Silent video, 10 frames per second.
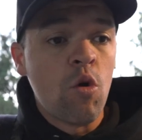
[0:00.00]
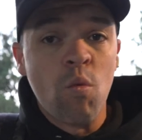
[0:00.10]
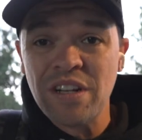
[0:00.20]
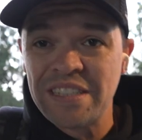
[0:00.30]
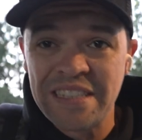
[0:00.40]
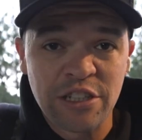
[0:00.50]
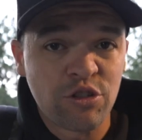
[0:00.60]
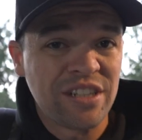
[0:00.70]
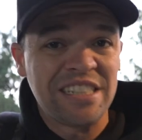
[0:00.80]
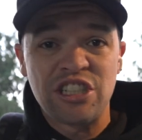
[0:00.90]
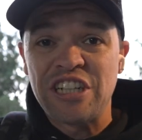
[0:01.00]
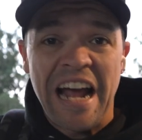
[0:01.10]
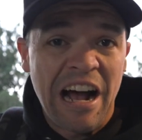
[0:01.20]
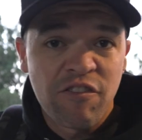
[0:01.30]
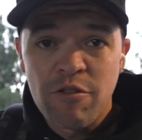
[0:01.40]
once they transition
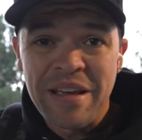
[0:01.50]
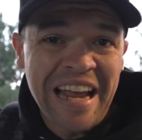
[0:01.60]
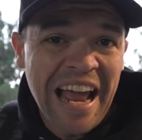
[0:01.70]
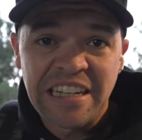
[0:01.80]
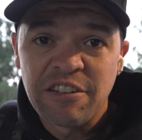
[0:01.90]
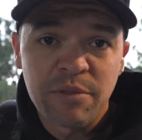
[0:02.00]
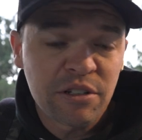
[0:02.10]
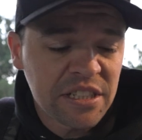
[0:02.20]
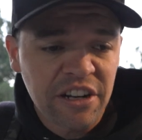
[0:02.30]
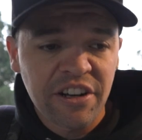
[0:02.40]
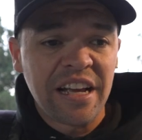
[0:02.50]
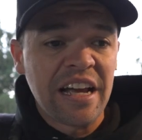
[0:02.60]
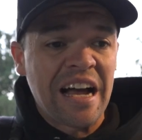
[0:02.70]
out from being active military.